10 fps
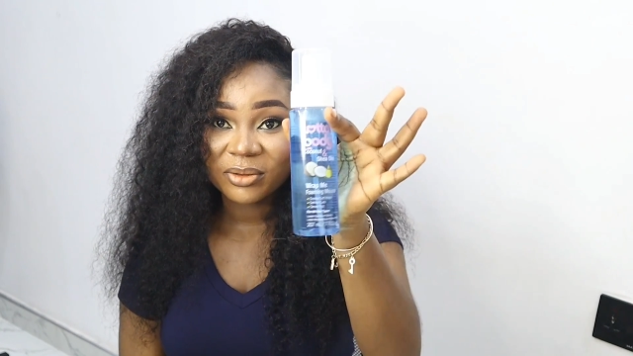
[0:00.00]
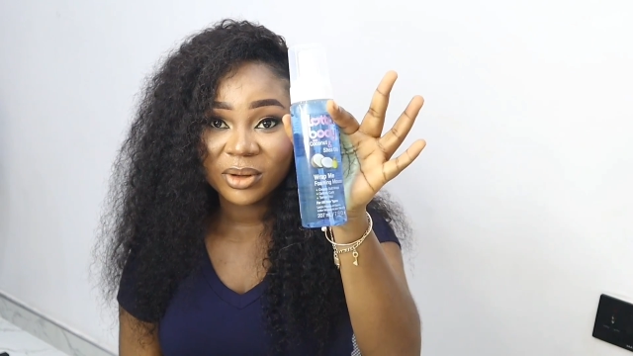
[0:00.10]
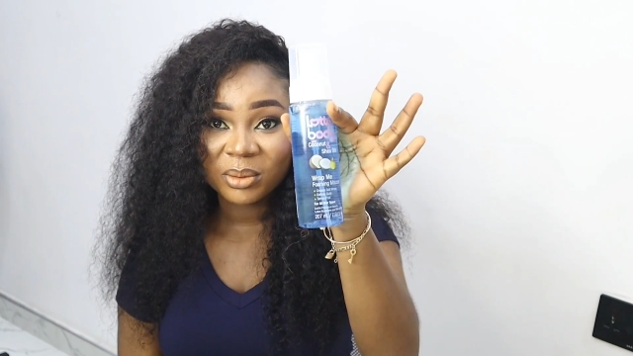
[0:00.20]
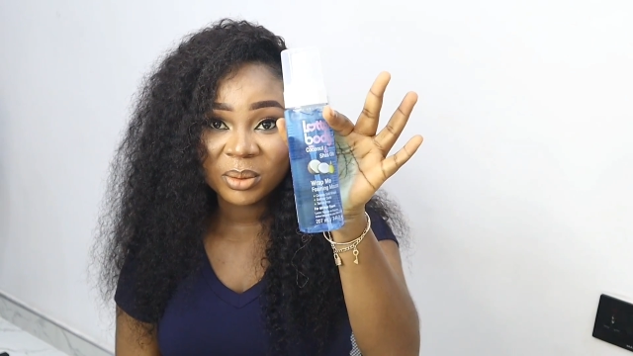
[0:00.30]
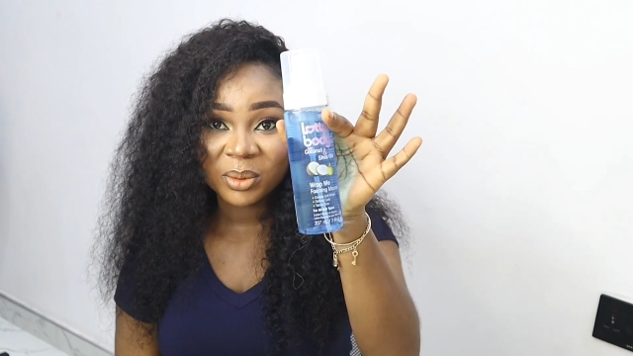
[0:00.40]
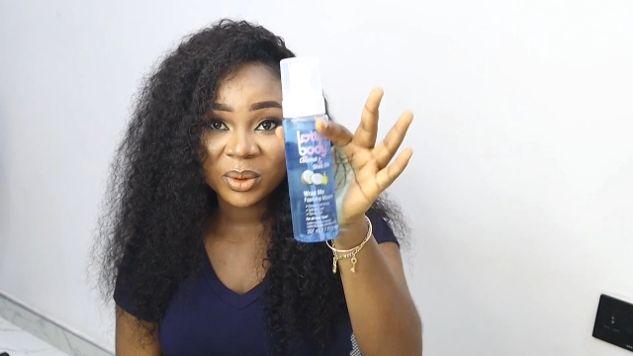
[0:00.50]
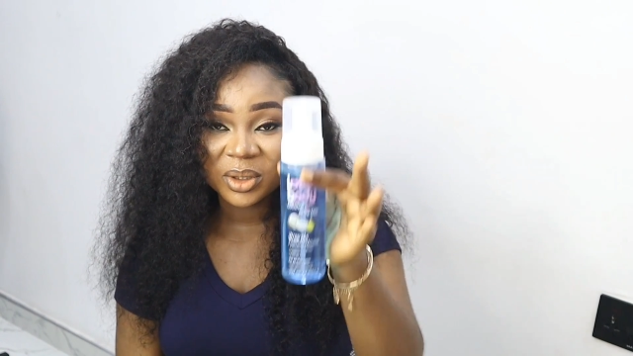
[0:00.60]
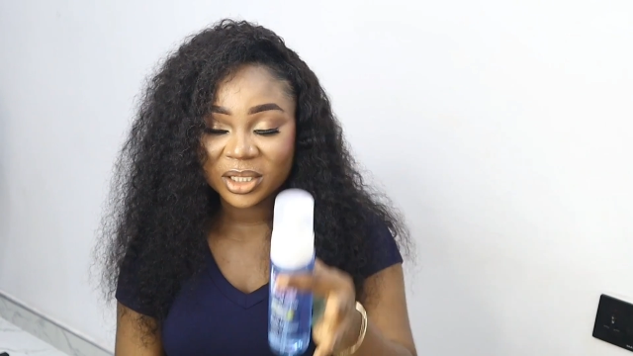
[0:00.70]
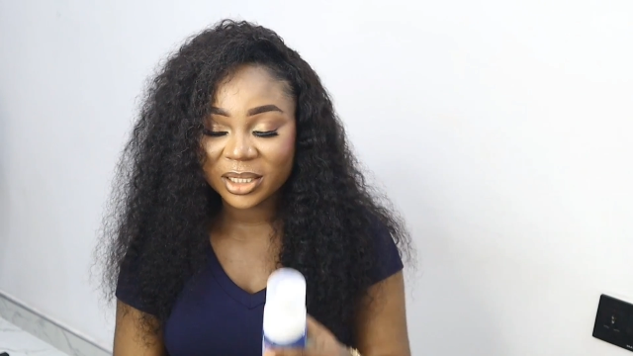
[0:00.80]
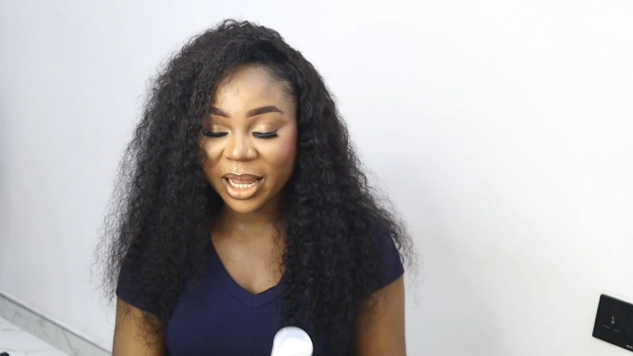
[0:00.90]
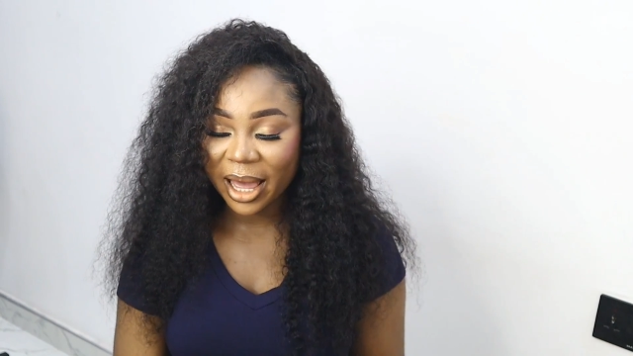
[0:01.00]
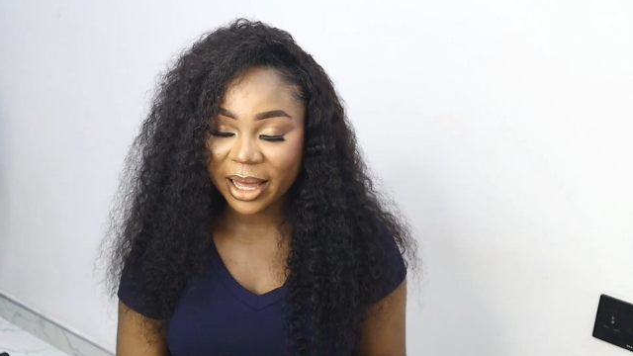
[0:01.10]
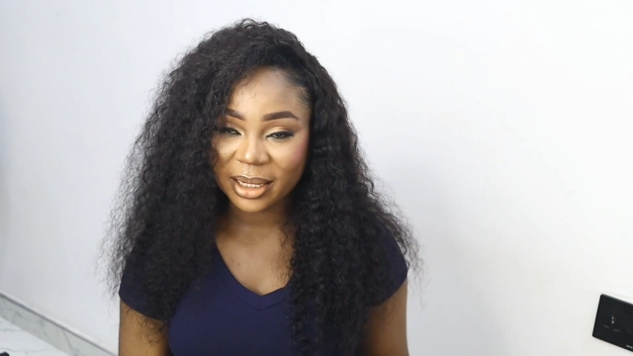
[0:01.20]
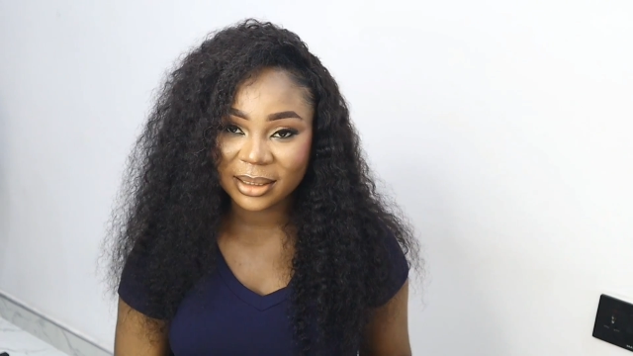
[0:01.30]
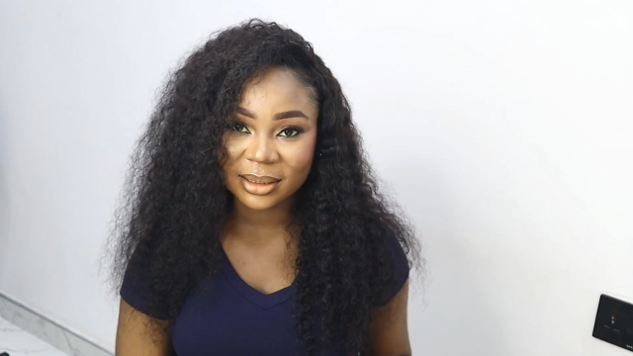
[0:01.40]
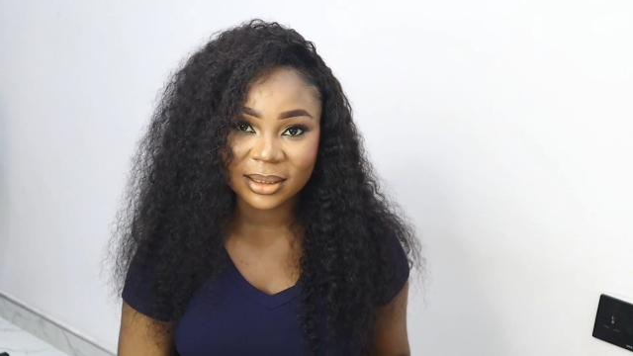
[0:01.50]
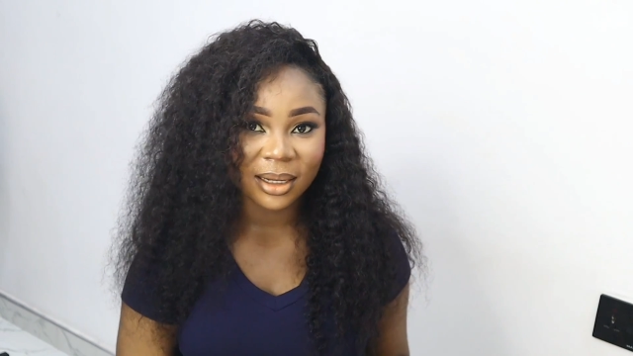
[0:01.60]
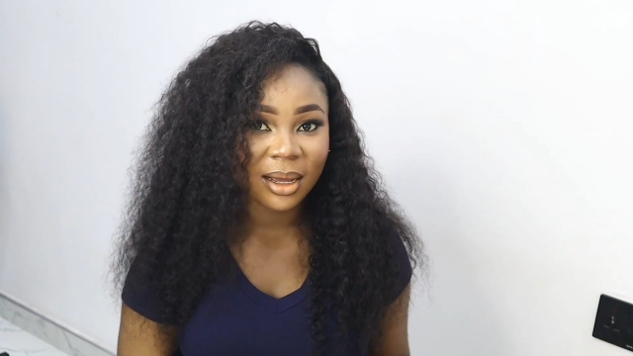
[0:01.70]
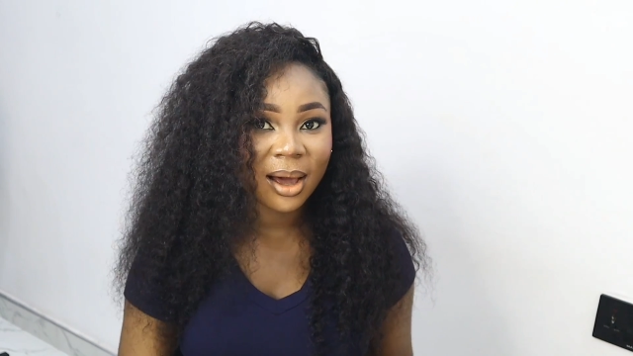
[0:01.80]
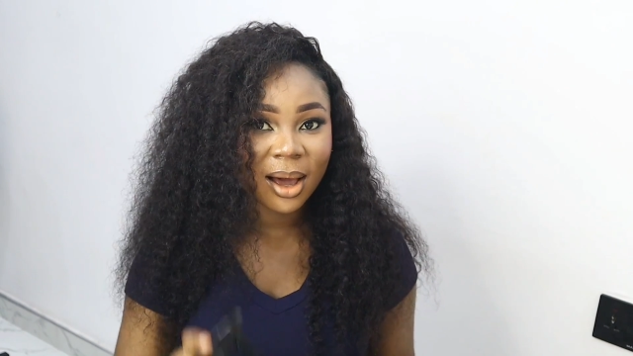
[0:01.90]
foamy mush, and
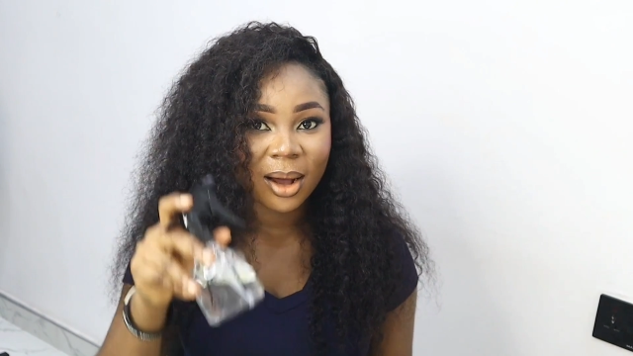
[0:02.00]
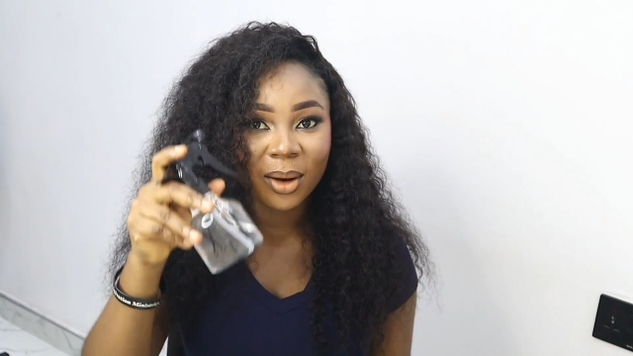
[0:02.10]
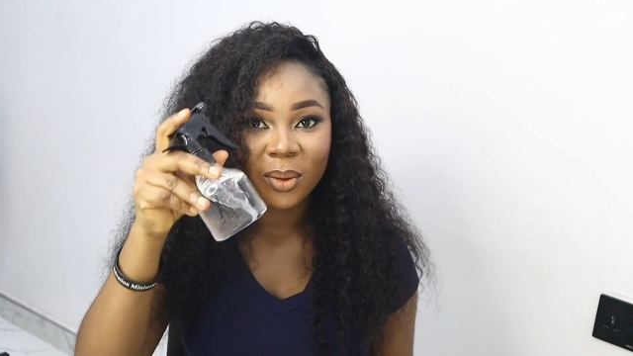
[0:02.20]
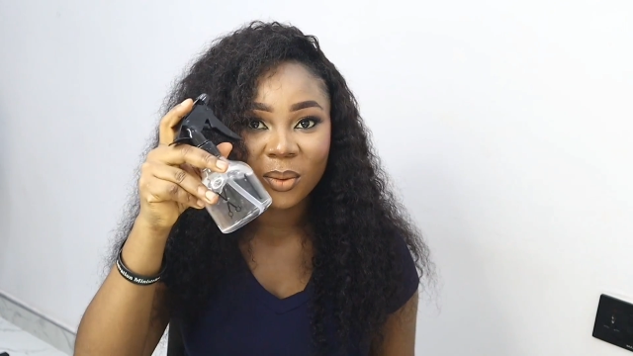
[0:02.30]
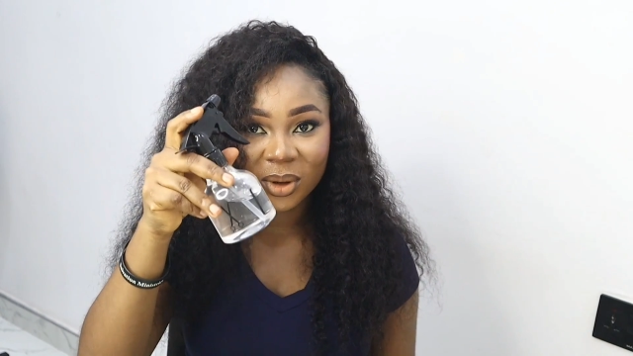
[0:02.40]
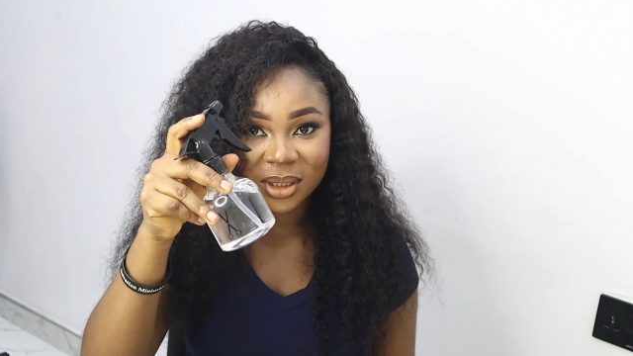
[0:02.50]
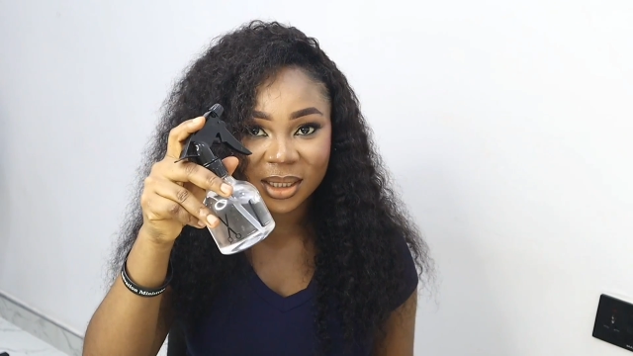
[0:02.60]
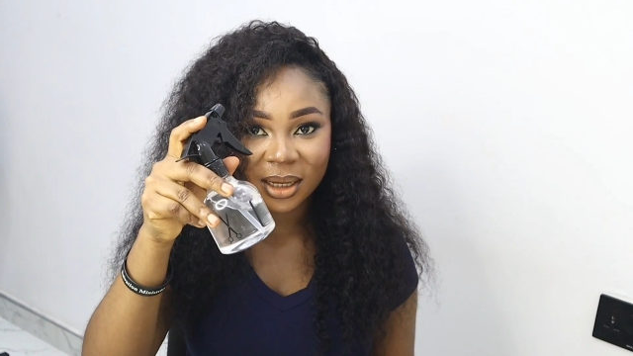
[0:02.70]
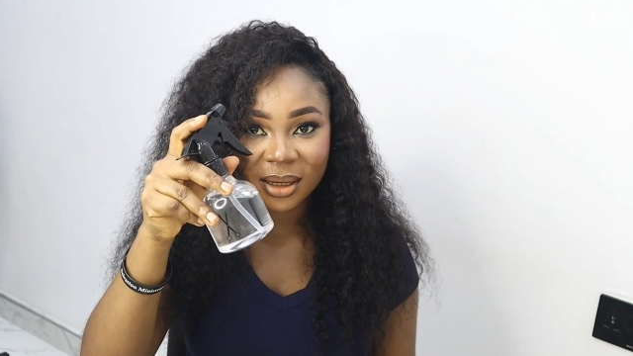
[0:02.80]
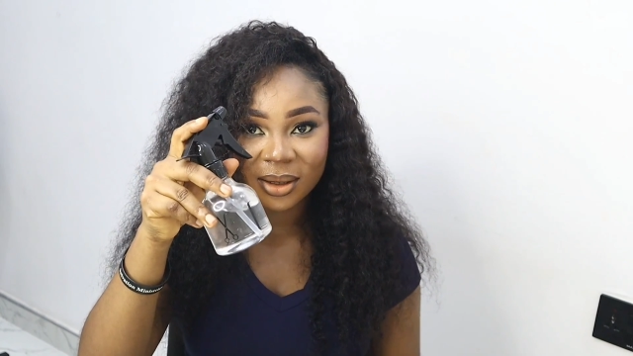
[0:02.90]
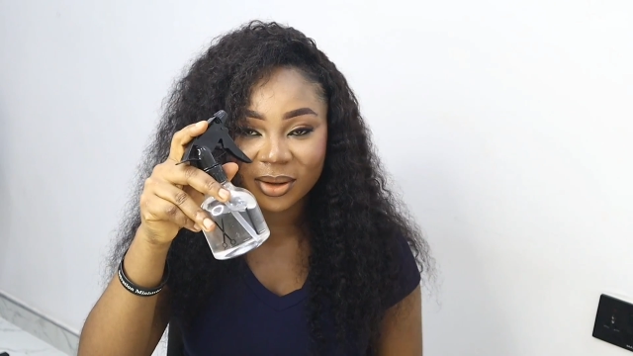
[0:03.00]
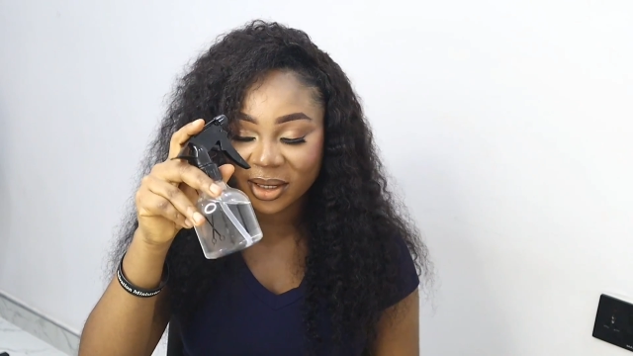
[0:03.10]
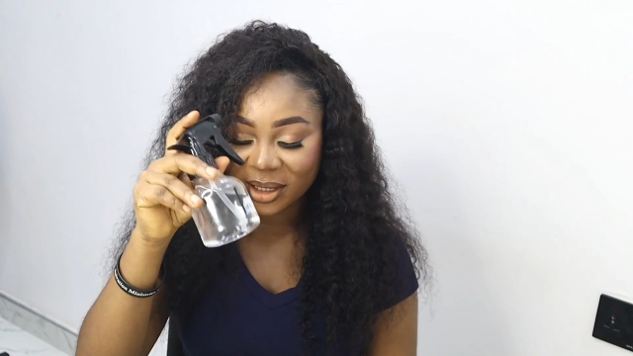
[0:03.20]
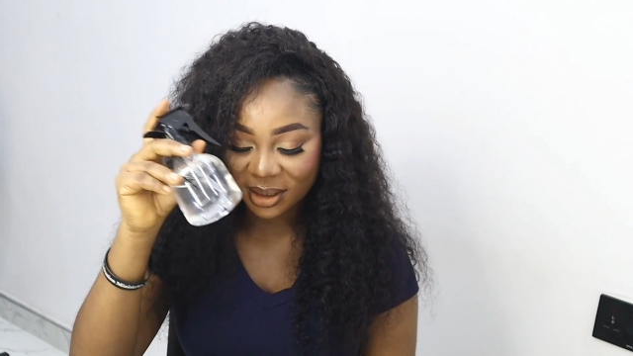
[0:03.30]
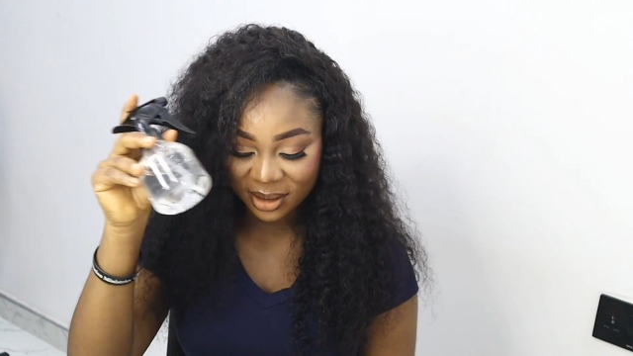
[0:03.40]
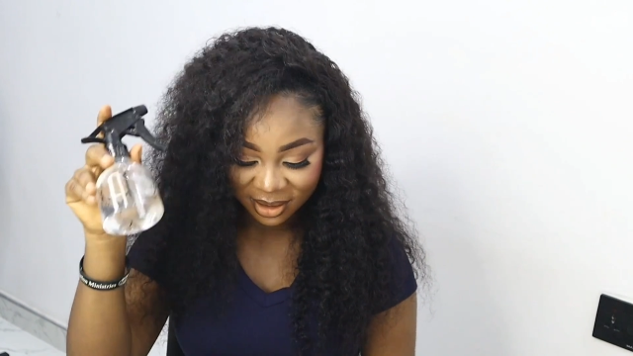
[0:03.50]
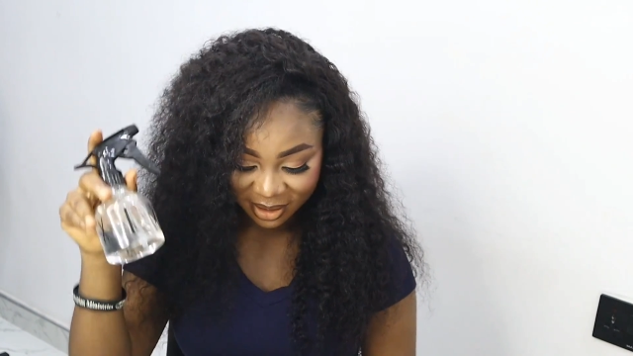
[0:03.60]
water. Okay.